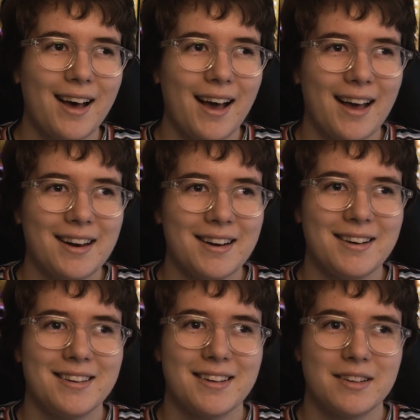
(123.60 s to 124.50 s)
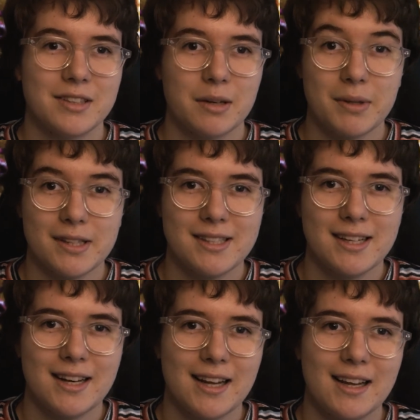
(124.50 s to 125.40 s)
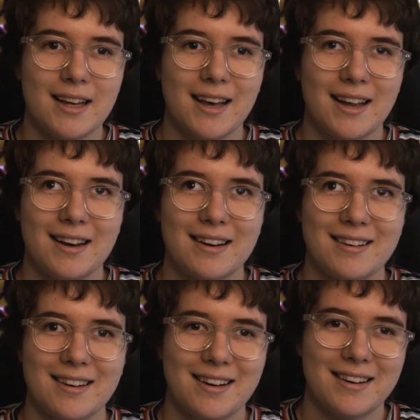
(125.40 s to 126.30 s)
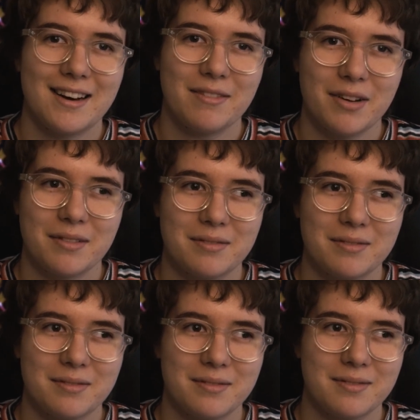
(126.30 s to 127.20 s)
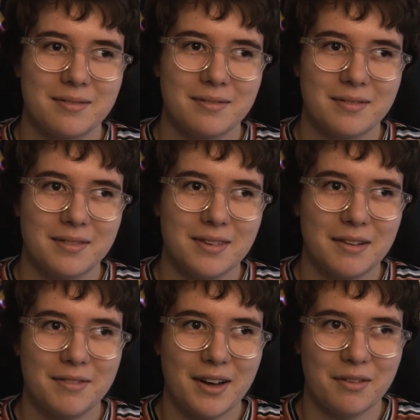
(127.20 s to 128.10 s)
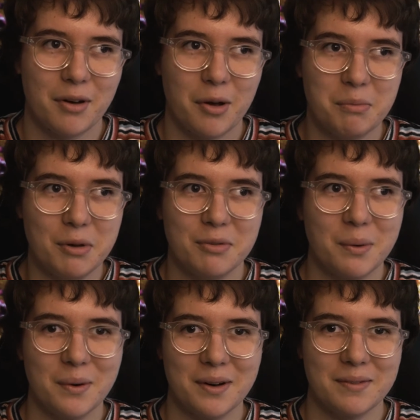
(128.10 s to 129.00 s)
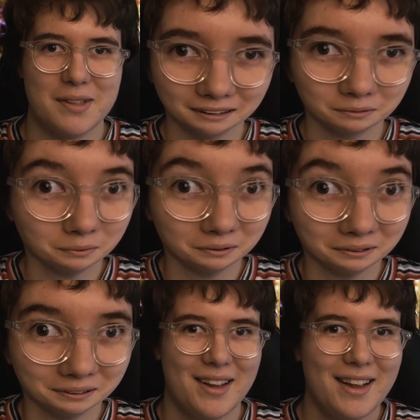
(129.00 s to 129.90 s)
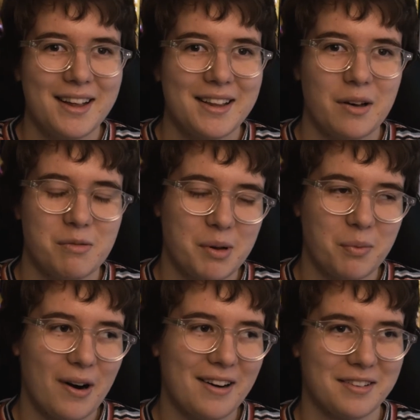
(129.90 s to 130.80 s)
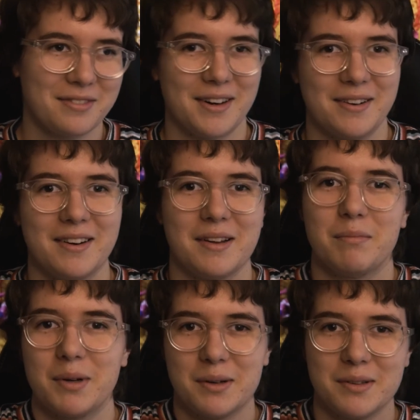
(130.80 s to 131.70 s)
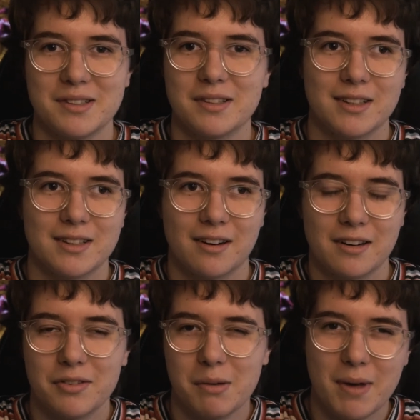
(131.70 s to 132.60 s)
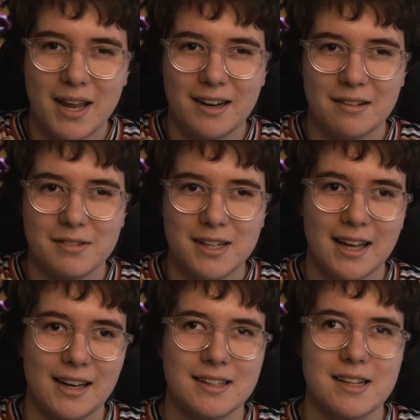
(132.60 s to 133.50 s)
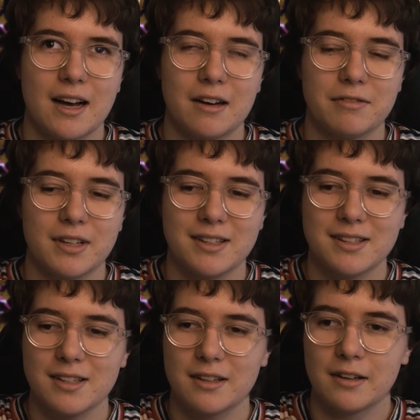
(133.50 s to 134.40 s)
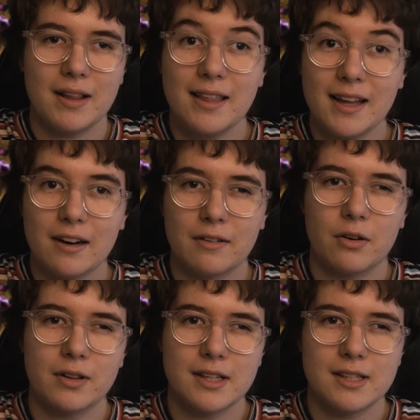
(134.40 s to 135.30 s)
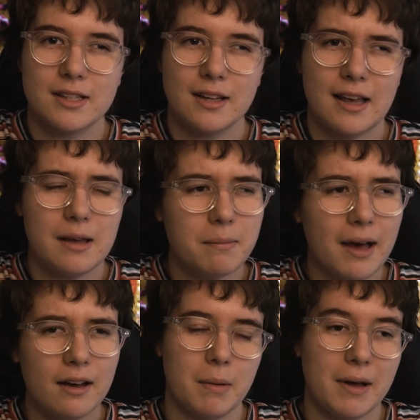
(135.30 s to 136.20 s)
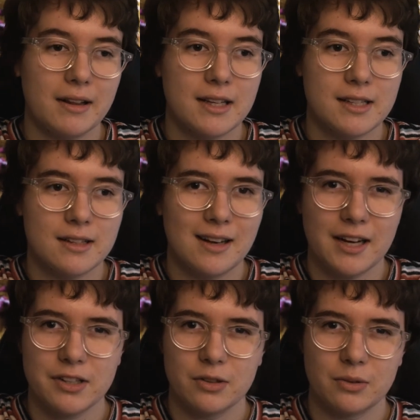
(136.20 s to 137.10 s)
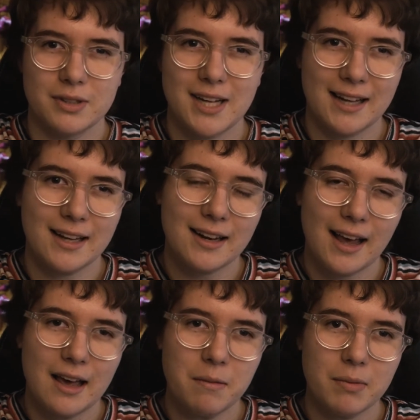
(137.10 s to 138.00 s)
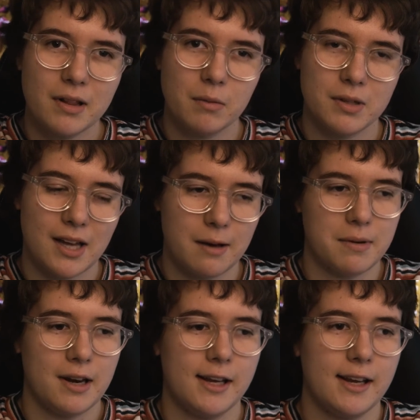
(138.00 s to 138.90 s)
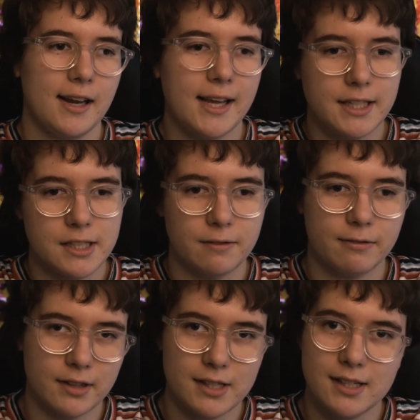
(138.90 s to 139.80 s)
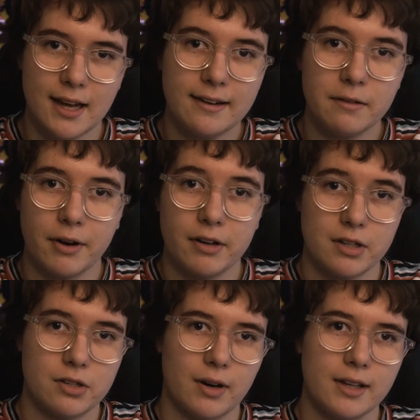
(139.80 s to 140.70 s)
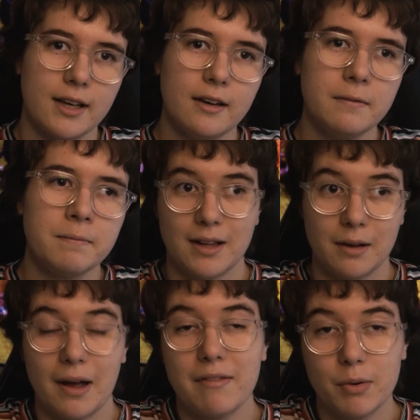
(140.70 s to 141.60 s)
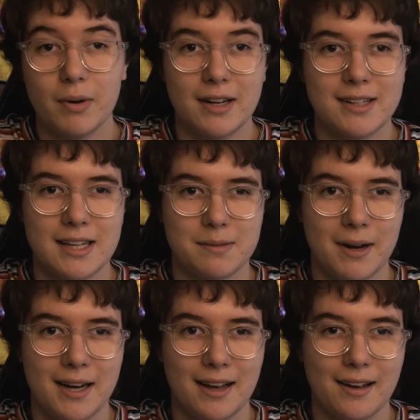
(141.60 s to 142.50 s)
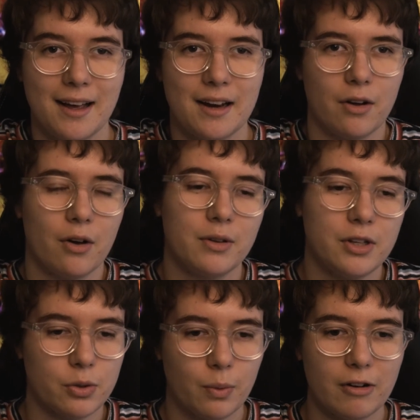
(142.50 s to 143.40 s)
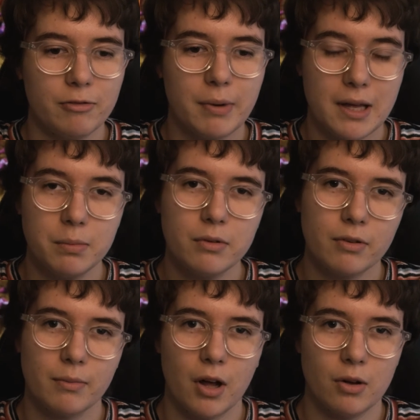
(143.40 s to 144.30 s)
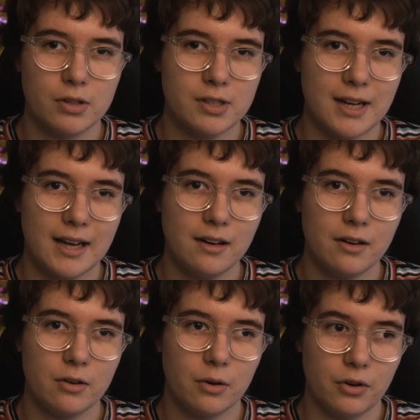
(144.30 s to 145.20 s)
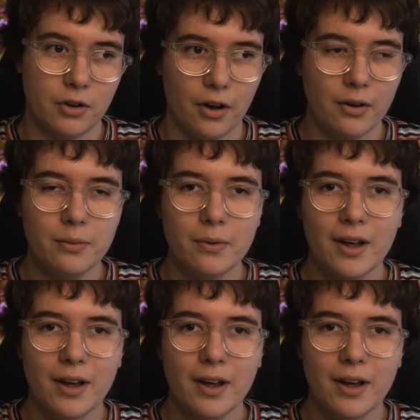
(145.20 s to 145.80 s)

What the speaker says: And it was up in Sydney and I'd never lived out of home before, and it was like, whoa, that would be wild if I got in, because it's kind of competitive to get into AFTRS. And then I got this email about this national talent camp that was happening in each different state around Australia, and they were having one in Tasmania, and only 12 people from the whole state could go,